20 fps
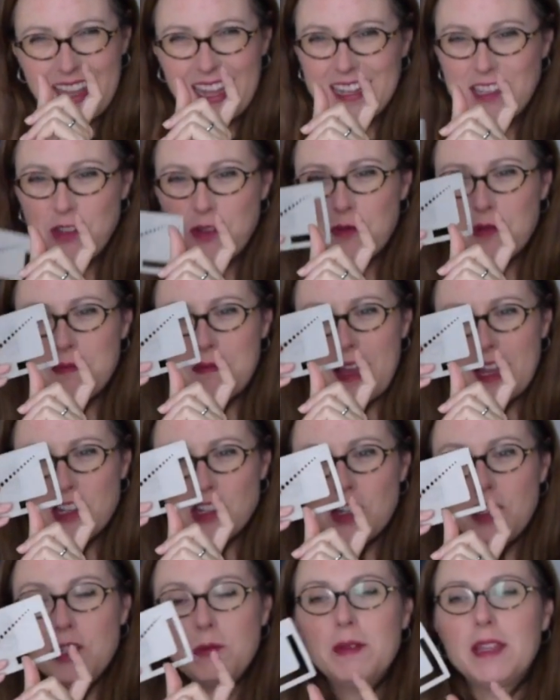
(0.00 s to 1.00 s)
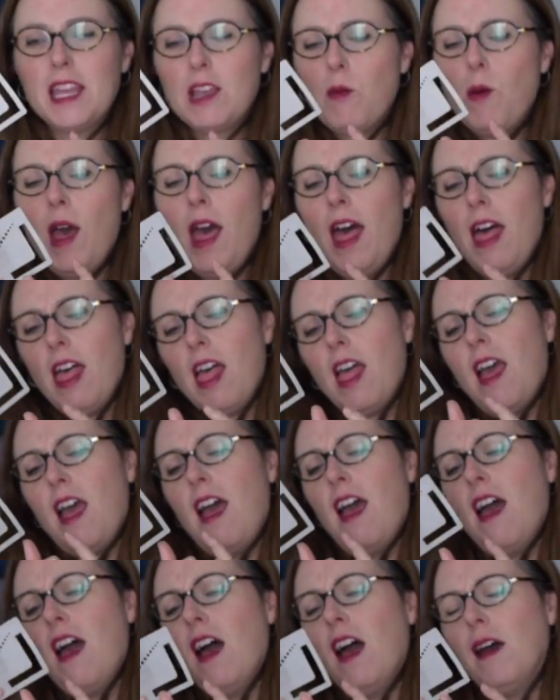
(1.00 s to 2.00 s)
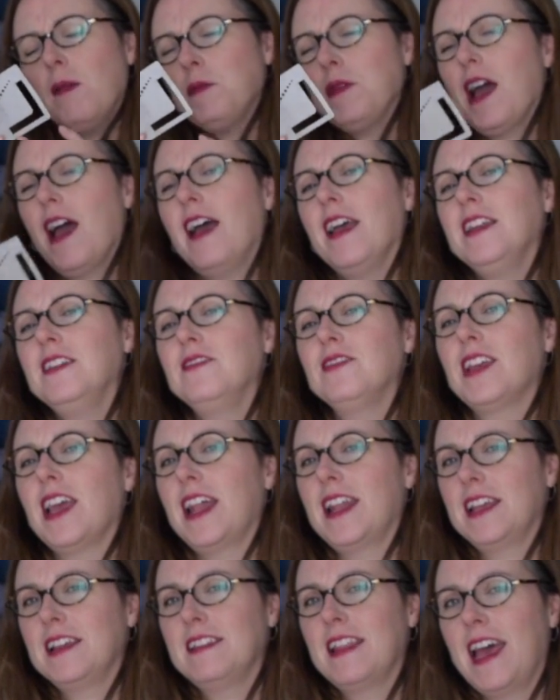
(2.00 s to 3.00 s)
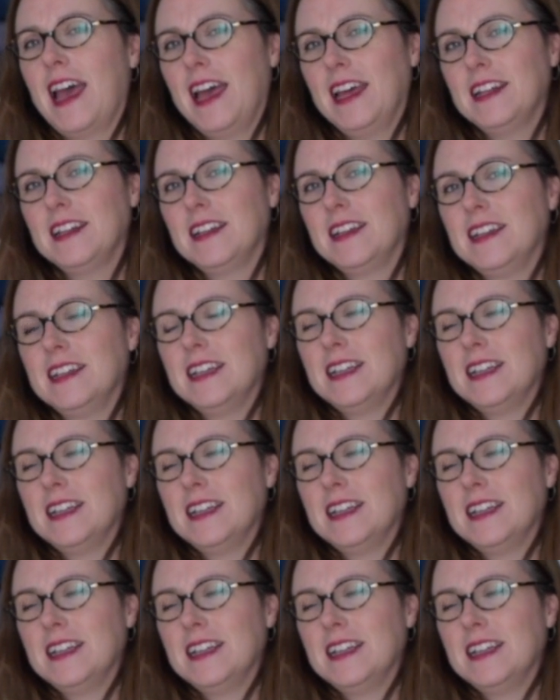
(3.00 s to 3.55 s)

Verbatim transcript: And you would measure and you'd be like, well, I'm kind of getting that.